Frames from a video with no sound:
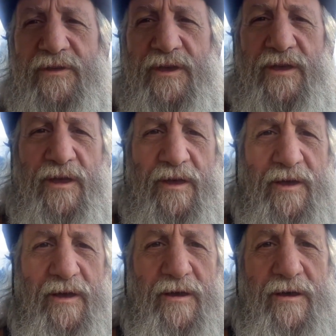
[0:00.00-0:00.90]
the
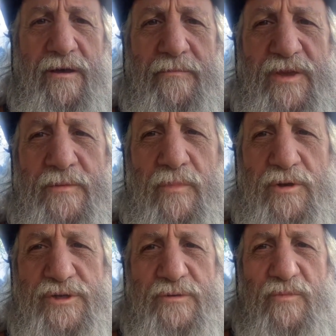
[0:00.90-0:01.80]

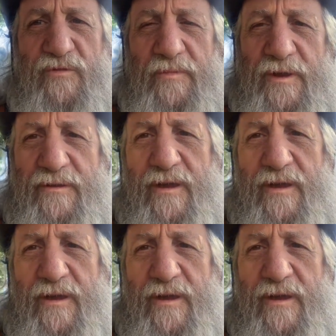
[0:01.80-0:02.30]
emergent movement.